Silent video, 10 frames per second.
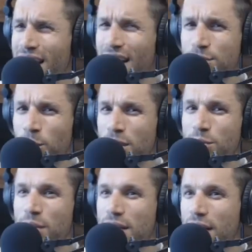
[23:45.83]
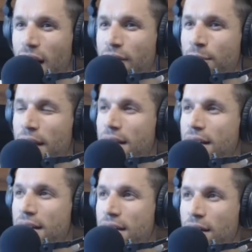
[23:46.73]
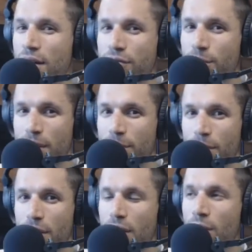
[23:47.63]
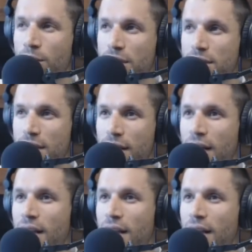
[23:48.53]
that's one tweak that I've made, and for people at home listening,